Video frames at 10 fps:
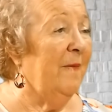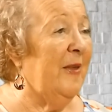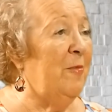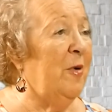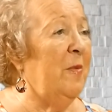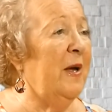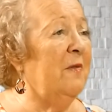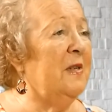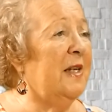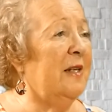they probably
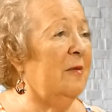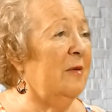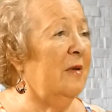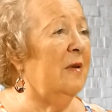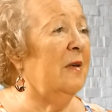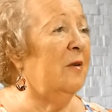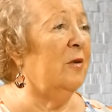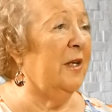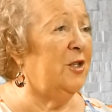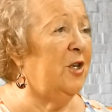haven't had a
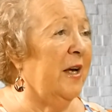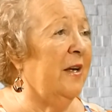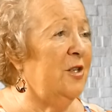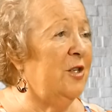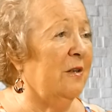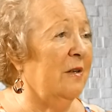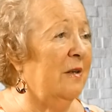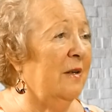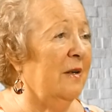good education.